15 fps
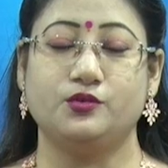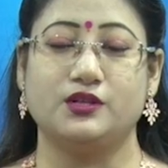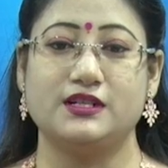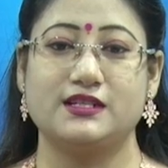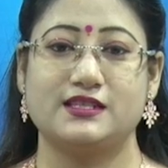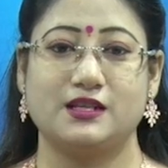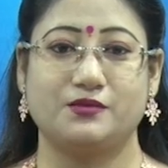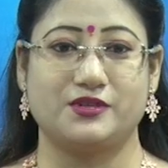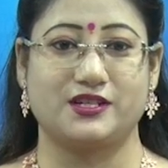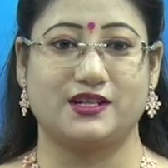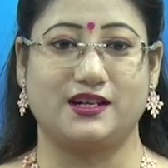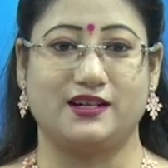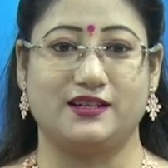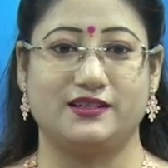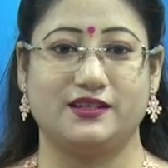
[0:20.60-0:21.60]
viewers,
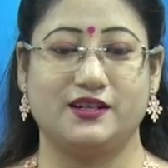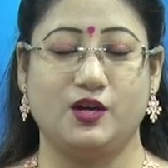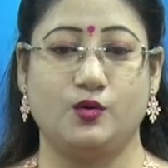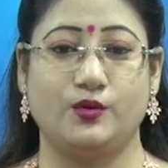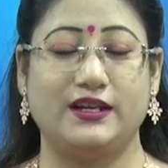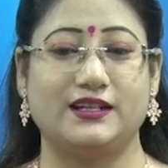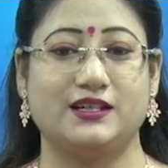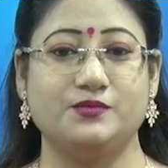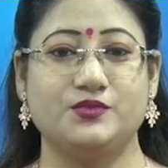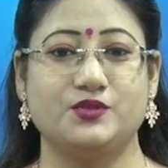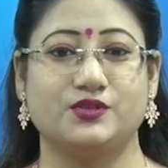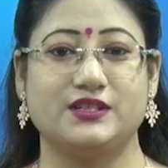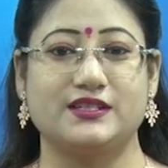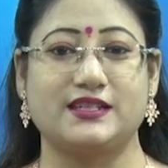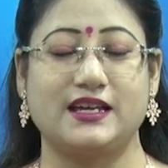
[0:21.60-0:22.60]
Namaskar. Welcome
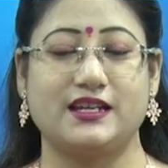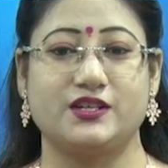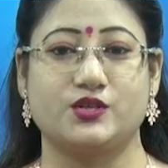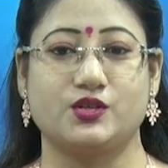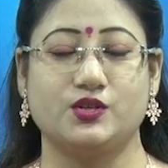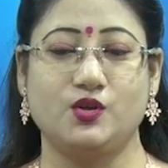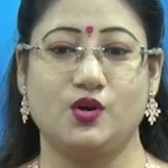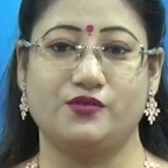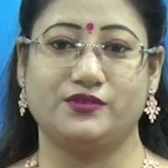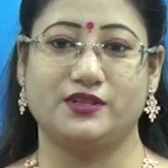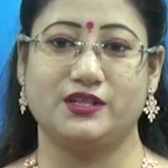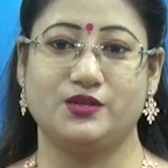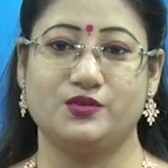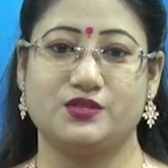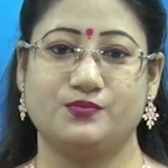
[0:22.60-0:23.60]
to this edition of
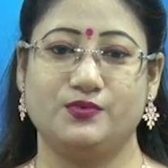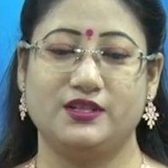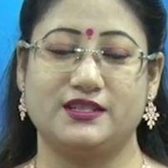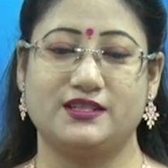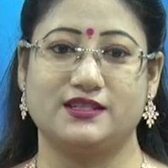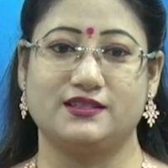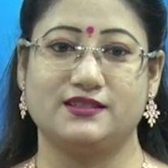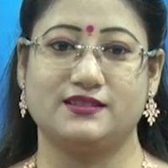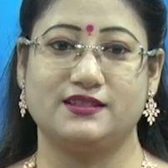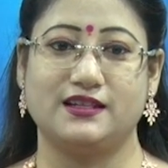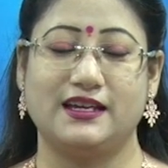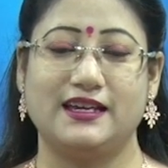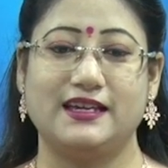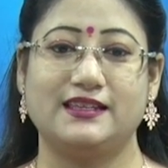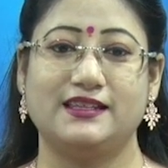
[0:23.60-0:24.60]
the News Bulletin.
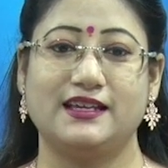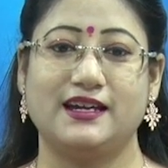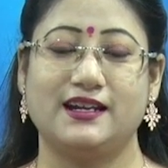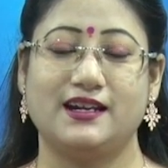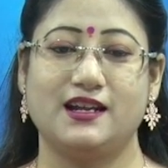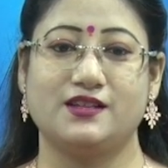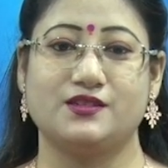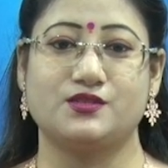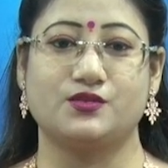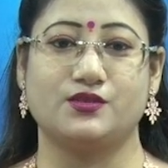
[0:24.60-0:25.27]
In the headlines